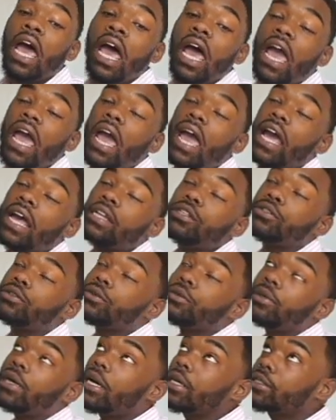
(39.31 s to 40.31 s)
And
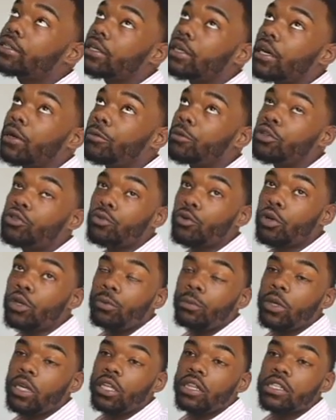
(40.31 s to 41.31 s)
you guys can come and
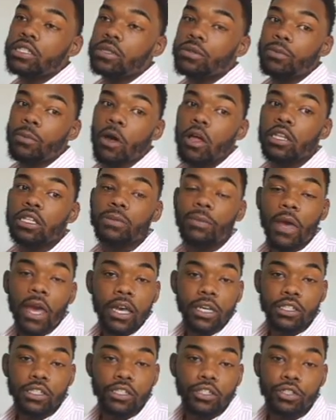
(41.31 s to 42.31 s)
join me. The smallest
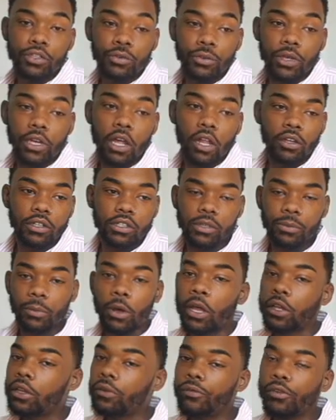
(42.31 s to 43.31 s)
package is $3 a
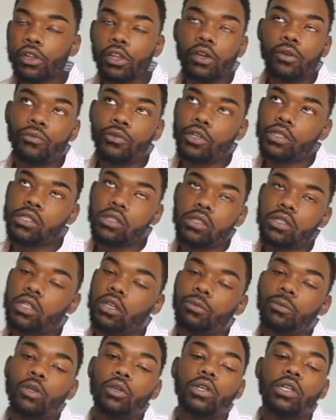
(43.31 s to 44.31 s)
month. If you're looking for a sense of
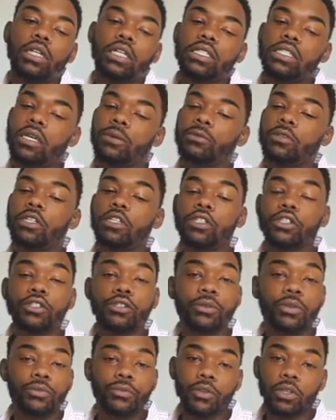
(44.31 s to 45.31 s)
community, something to
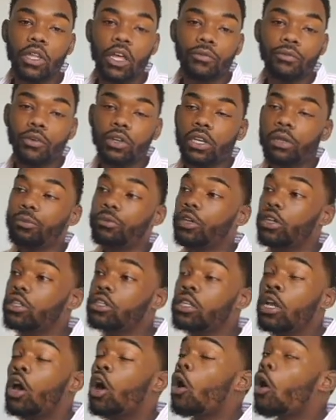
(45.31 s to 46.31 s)
do, if you love reading
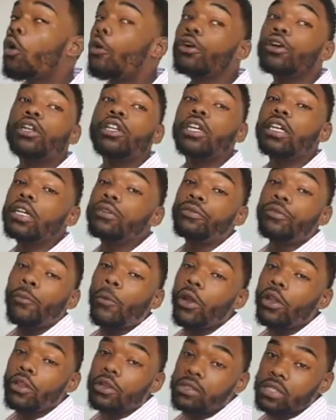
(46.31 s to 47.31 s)
books, or you're looking for
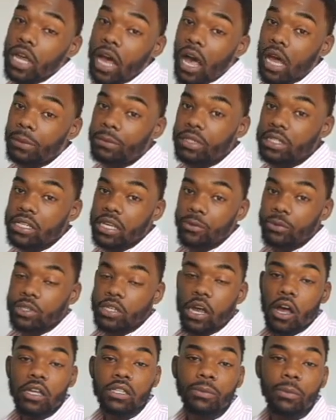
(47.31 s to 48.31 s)
one of those hobbies that we
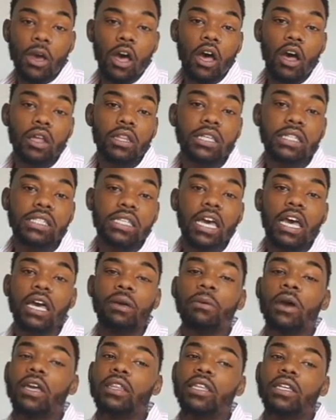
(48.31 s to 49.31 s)
talked about all the
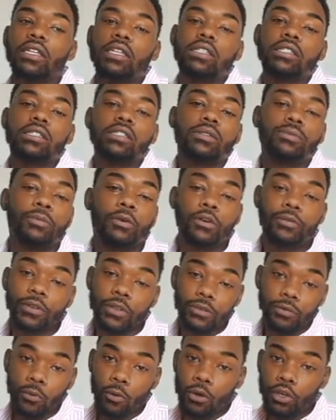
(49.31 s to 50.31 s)
time, I think this is
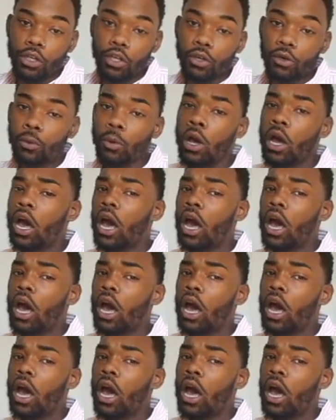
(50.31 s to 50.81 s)
perfect for you.